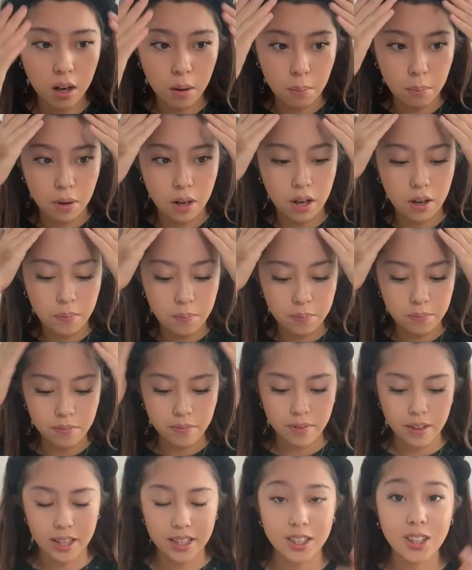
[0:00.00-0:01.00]
but
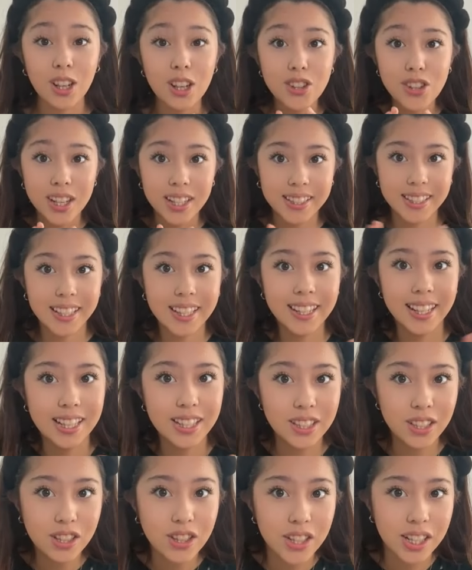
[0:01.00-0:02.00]
let's not jinx it. Let's
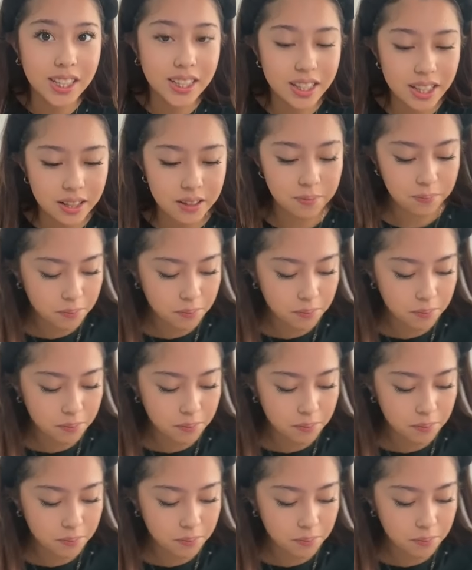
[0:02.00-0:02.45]
not jinx it.